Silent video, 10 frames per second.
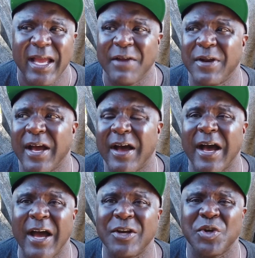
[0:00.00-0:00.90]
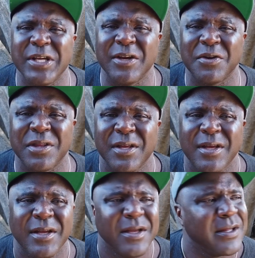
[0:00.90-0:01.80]
and 100 years
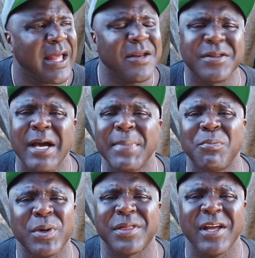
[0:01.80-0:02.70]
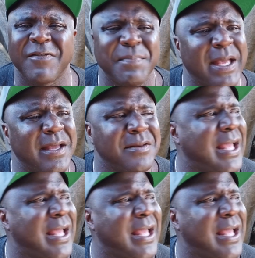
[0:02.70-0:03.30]
they just come up with stuff, man.